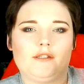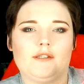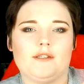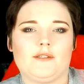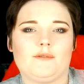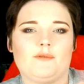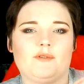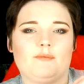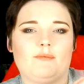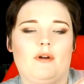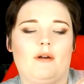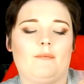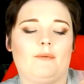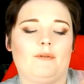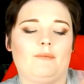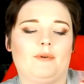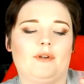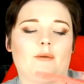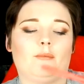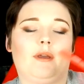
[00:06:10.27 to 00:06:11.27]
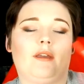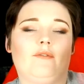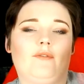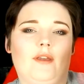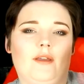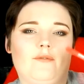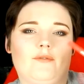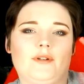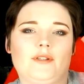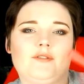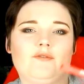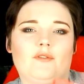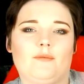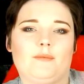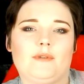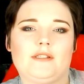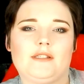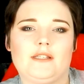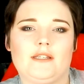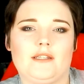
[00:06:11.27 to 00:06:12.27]
This was probably one of my favorites from
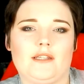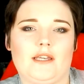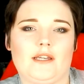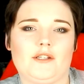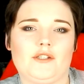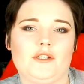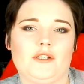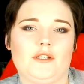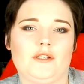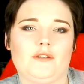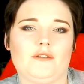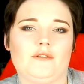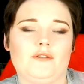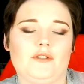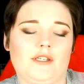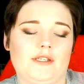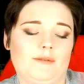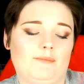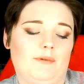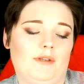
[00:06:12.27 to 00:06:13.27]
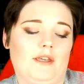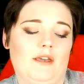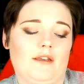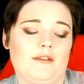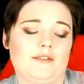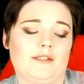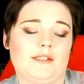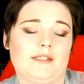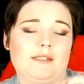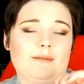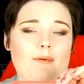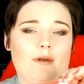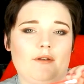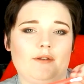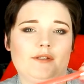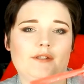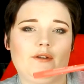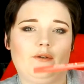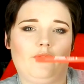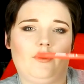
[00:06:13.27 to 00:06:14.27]
this collection just because it
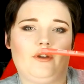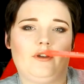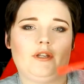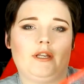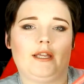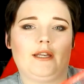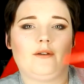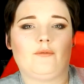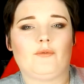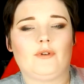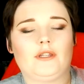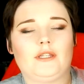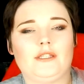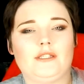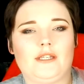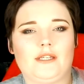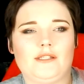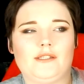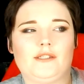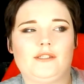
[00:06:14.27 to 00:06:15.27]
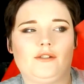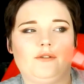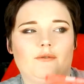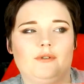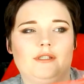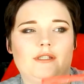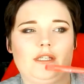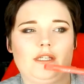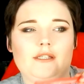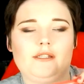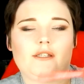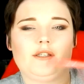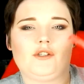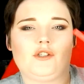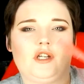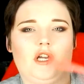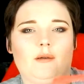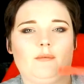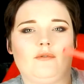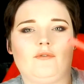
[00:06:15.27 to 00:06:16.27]
smells so good and it really does do a decent
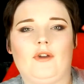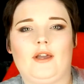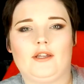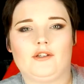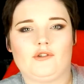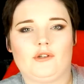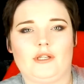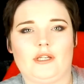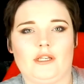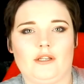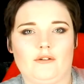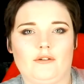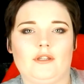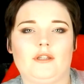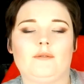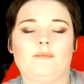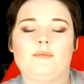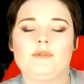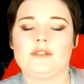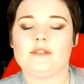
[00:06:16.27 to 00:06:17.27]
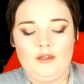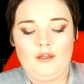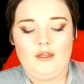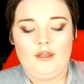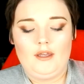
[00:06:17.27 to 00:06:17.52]
job of hydrating your lips.